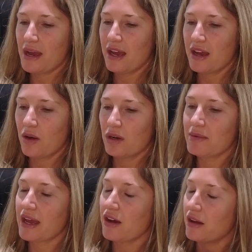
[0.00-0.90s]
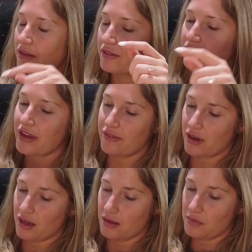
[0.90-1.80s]
my other
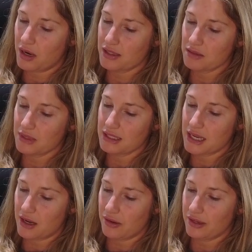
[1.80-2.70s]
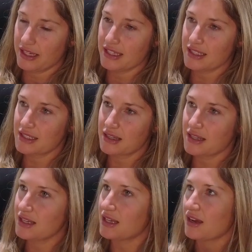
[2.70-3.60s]
favorite parts of Midtown is
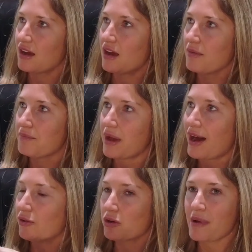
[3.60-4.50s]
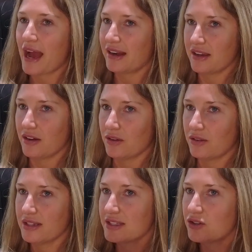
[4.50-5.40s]
the outdoor patio.
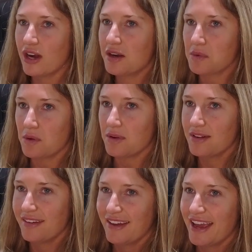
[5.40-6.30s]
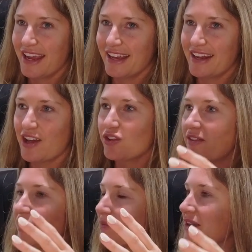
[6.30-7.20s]
It's incredible. And I
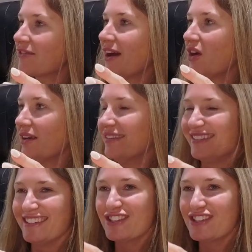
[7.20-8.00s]
love that big fountain. Is